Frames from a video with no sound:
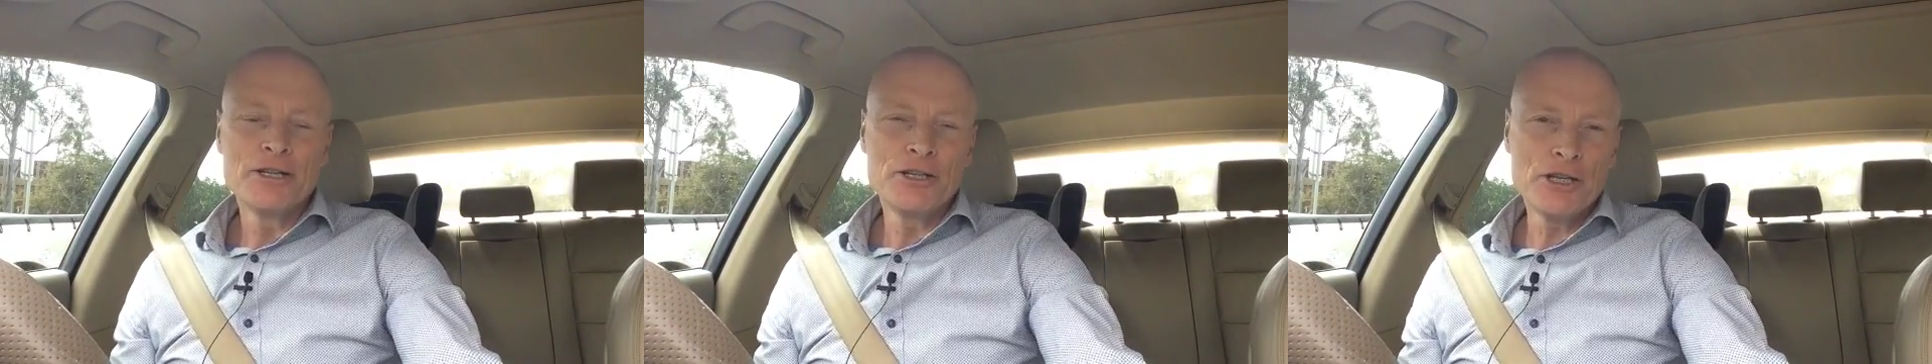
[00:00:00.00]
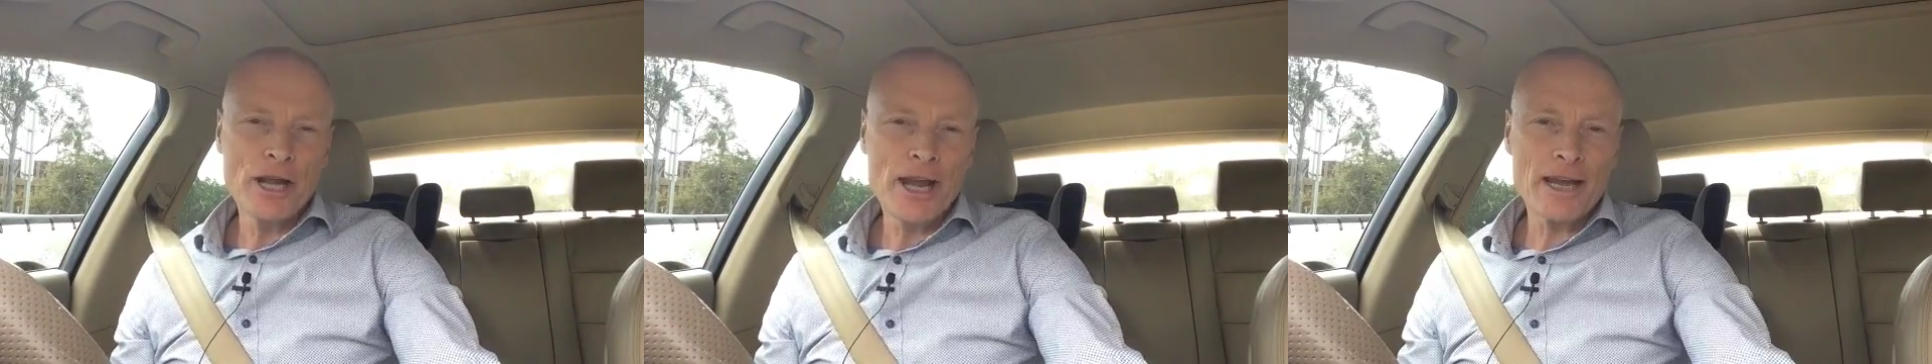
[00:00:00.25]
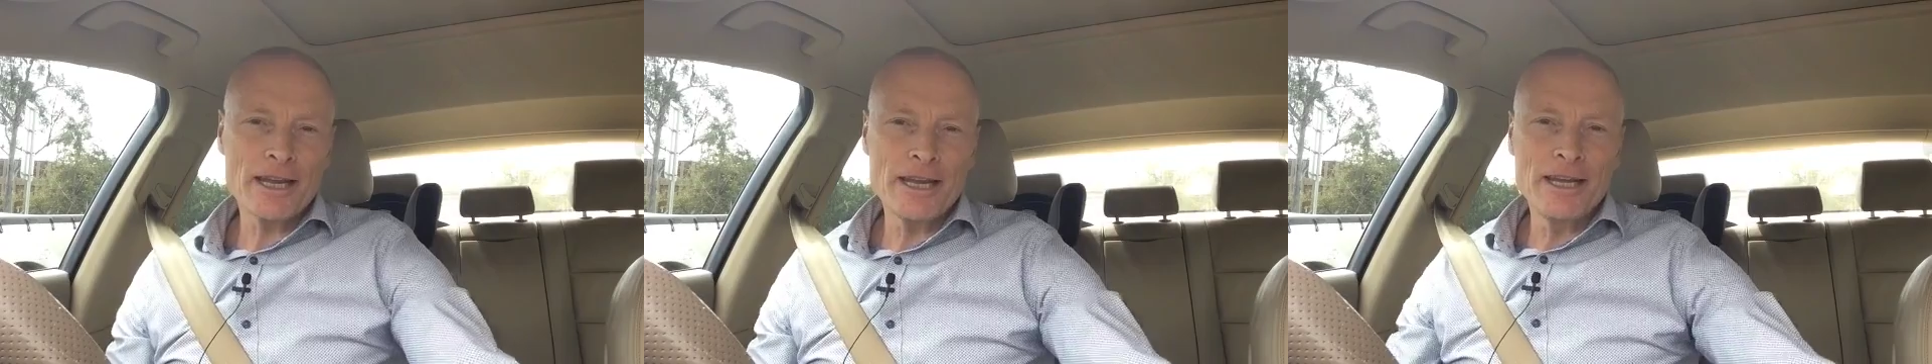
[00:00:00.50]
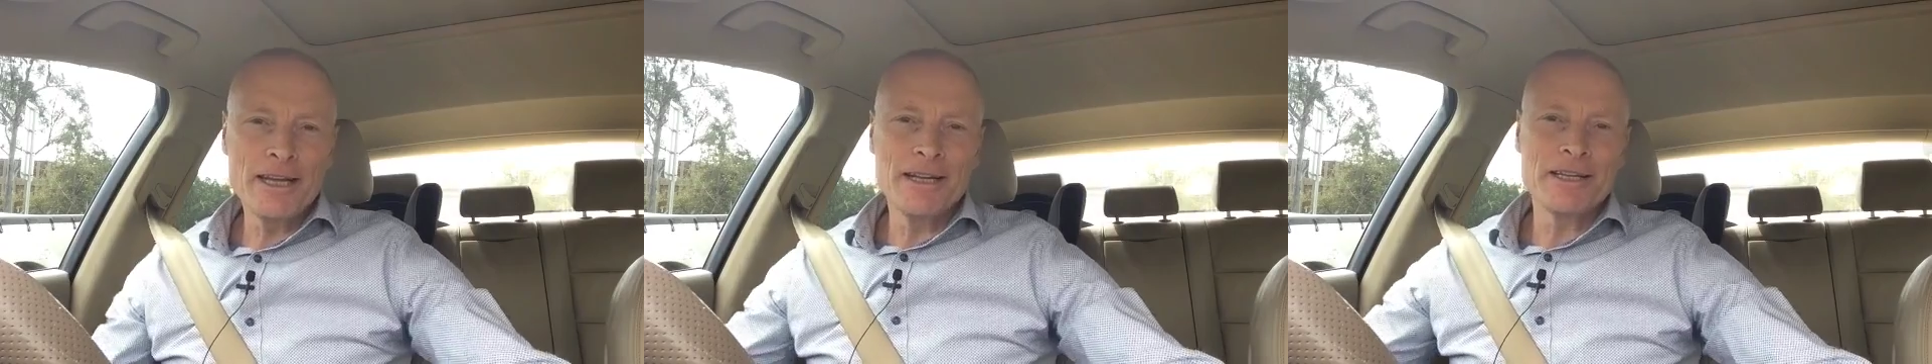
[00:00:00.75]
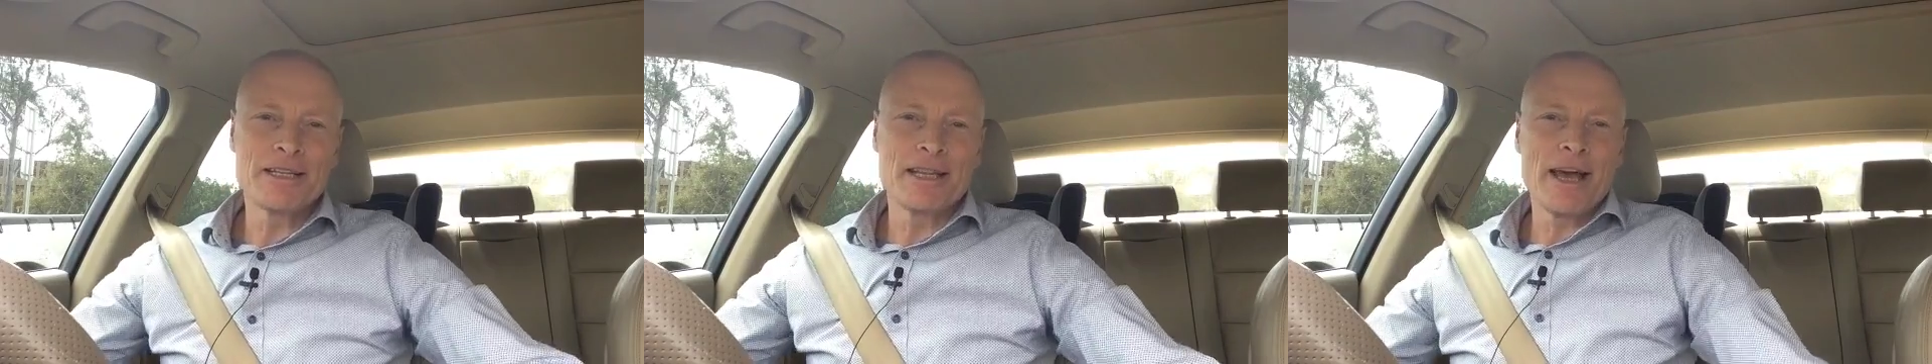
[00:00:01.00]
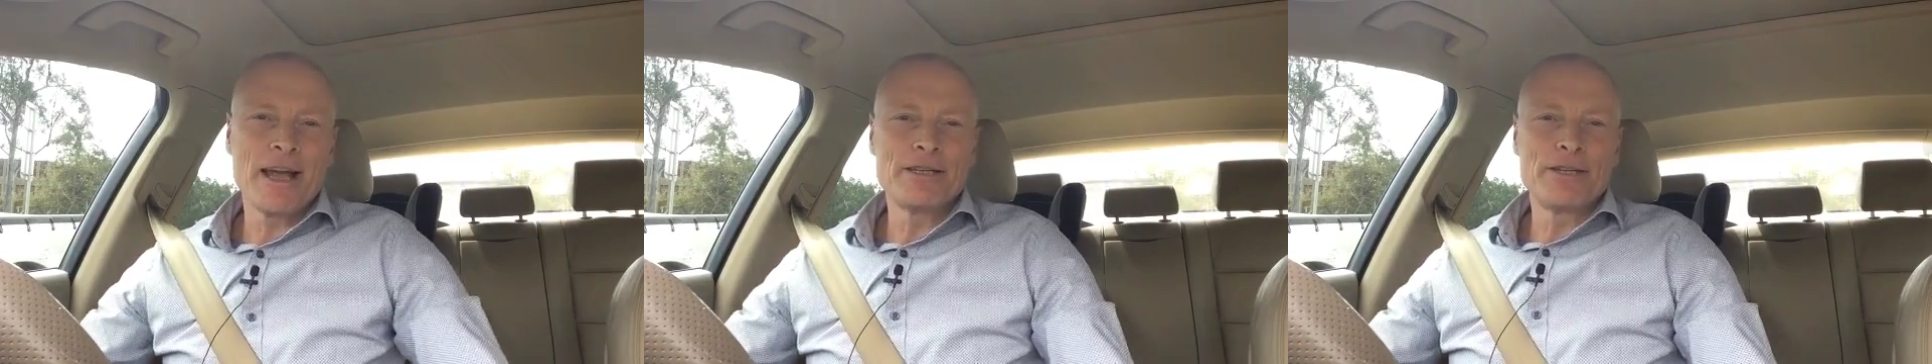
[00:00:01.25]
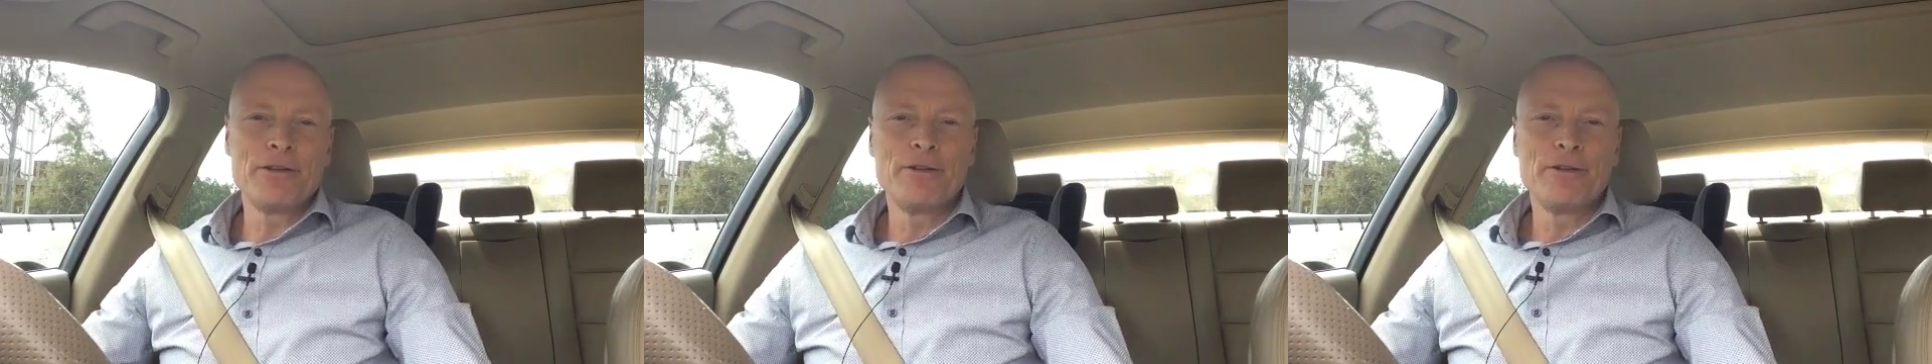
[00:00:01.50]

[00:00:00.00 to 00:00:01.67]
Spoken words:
check is that